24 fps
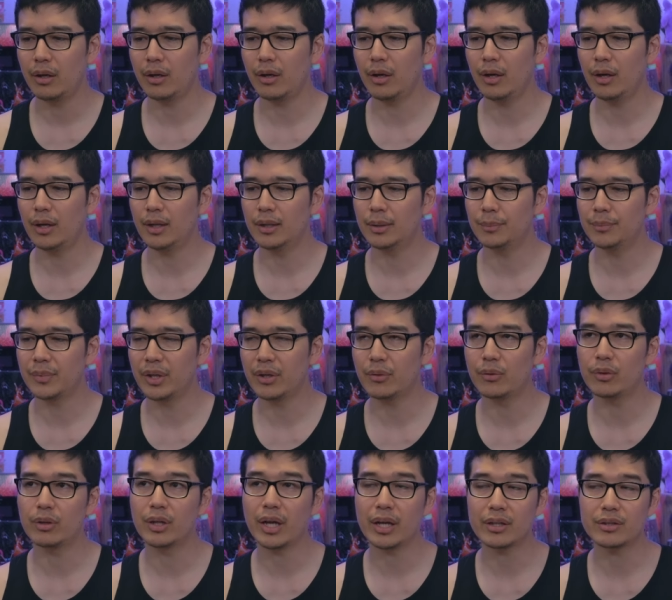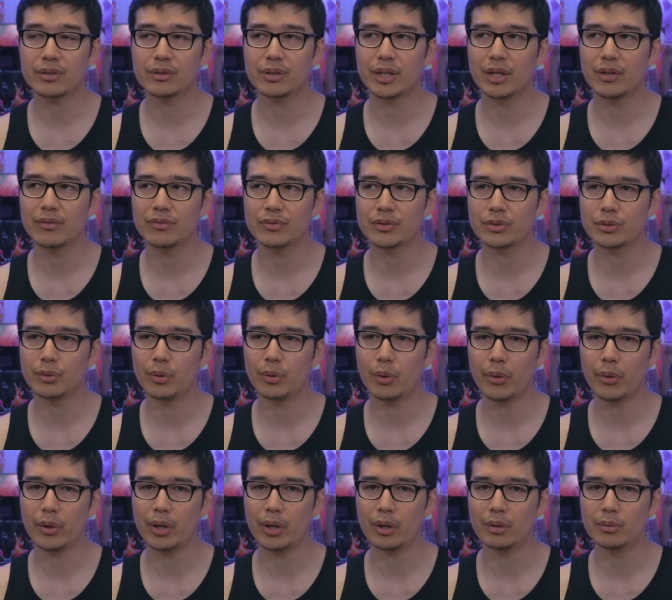um, would like to give to
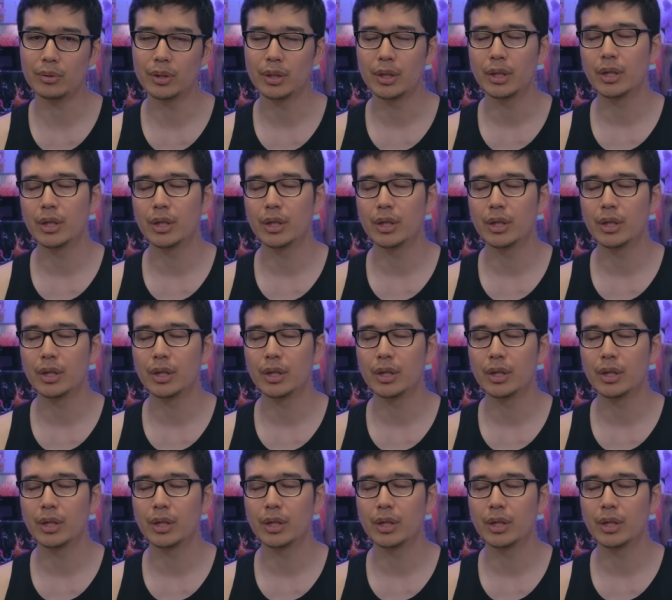Hoyo,